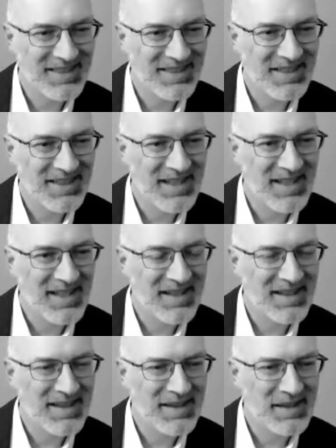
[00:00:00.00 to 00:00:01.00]

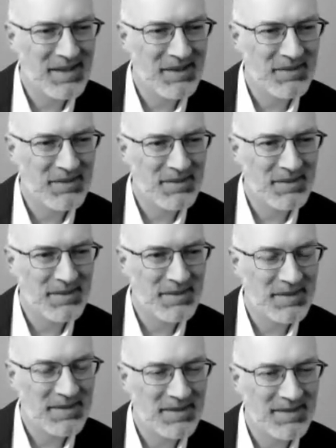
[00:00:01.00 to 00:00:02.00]

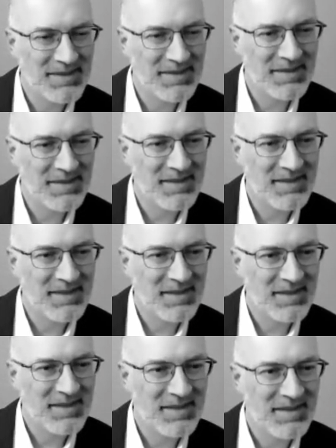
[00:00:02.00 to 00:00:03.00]

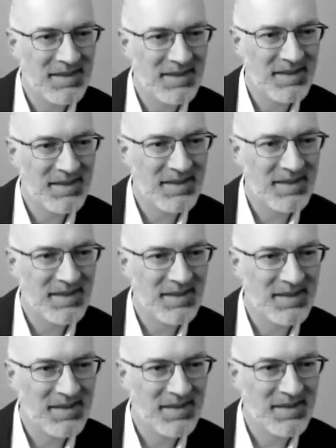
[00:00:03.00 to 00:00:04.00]

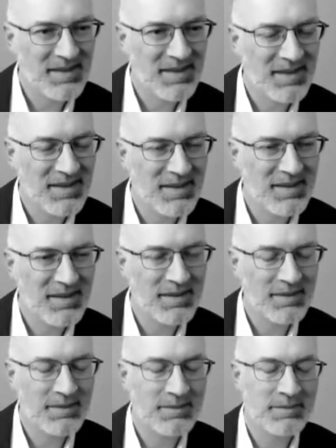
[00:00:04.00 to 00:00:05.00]

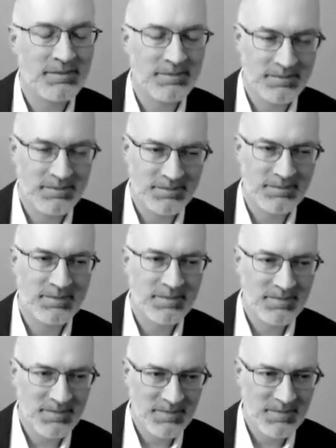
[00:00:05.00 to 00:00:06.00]

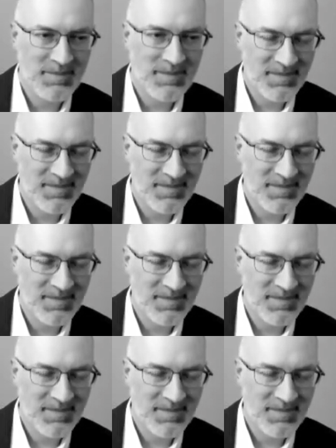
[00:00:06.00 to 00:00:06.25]
[no speech]